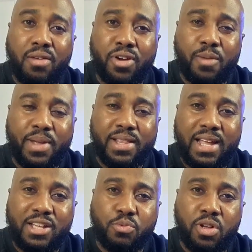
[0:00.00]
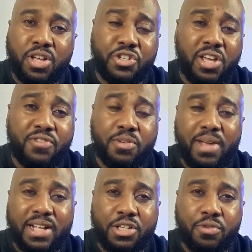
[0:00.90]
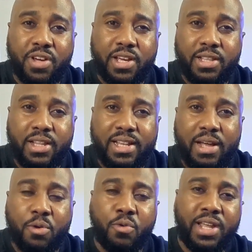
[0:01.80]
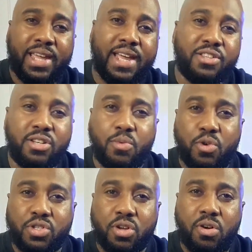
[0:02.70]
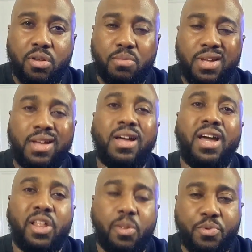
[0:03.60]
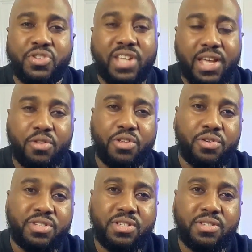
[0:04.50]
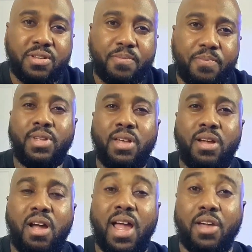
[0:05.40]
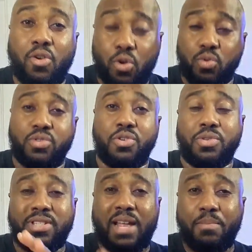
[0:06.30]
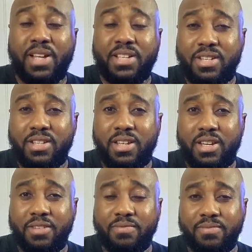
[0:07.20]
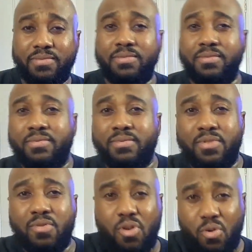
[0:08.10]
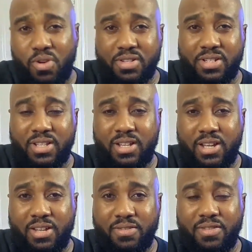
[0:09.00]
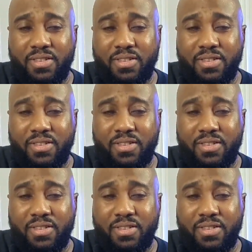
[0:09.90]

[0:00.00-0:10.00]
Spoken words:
recommend that as well because you have some bacteria in there that will really get into the water column and help you cycle your system. All right, cool. So sandbeds in there, rockworks in there.